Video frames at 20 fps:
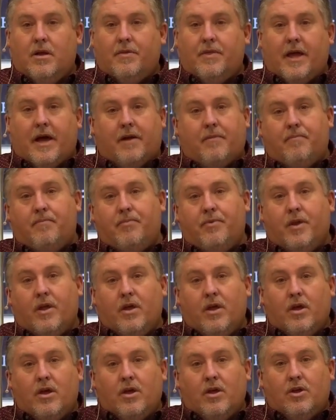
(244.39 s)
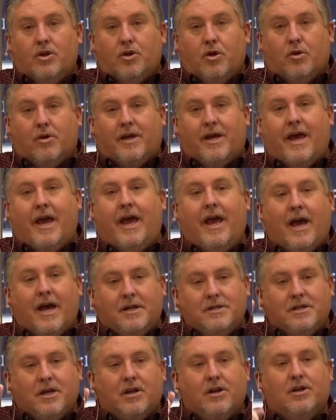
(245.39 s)
That you
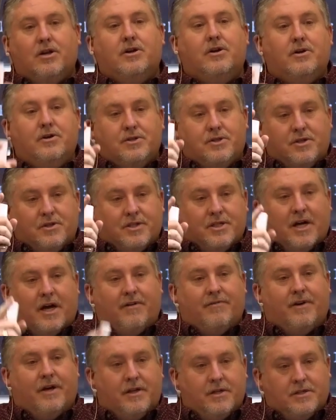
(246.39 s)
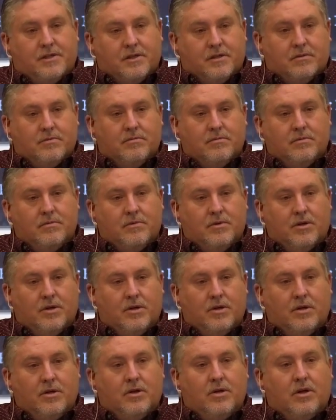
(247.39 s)
can't lose your salvation.
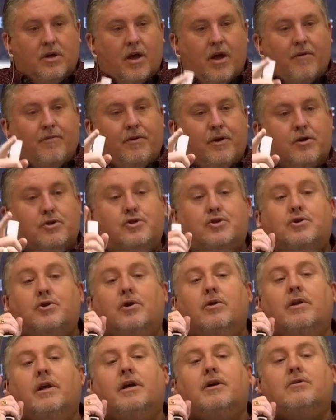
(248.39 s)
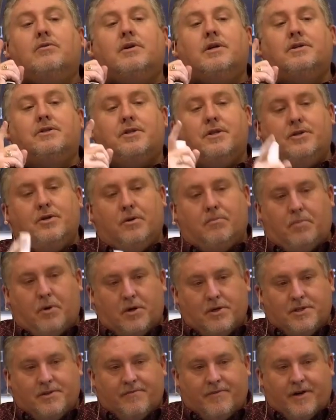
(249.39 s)
If you're truly a Christian, you'll
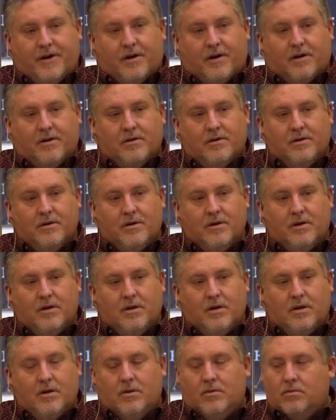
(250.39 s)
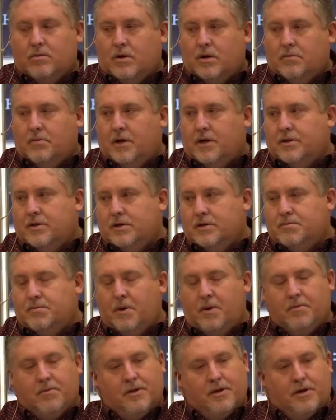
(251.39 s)
persevere. What about those
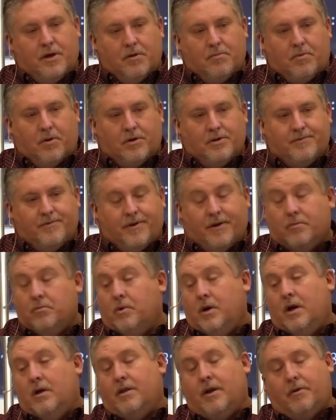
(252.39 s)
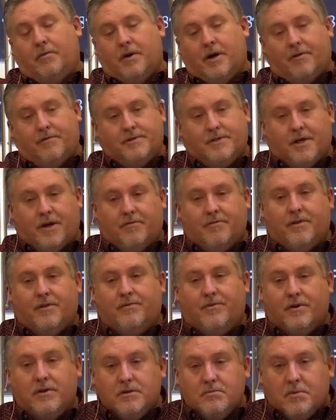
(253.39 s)
people that don't persevere? Well, they were never saved in
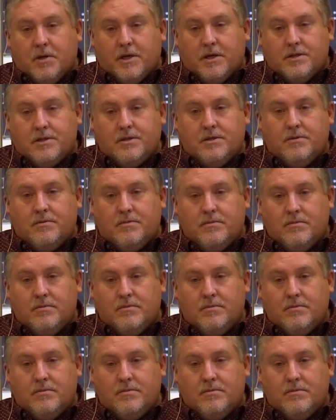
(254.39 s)
the first place.